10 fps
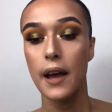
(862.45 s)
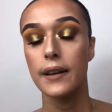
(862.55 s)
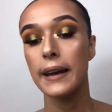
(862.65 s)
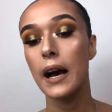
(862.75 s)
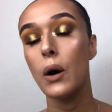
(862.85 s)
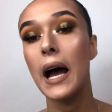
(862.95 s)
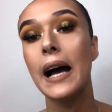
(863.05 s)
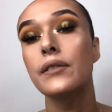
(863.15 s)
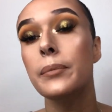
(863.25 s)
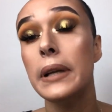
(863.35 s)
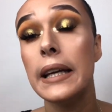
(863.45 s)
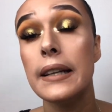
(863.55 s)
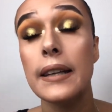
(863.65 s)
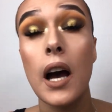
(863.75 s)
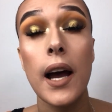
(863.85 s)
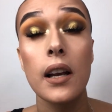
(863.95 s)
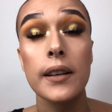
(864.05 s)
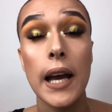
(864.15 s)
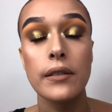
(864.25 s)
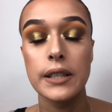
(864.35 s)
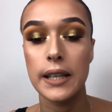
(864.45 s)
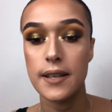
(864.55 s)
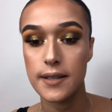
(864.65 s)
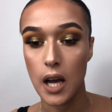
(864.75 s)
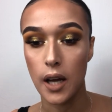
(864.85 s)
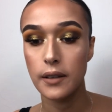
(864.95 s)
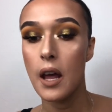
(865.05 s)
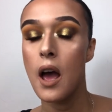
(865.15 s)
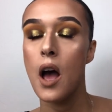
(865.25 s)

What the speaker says: Now, I have completed the eye look. Everything is done.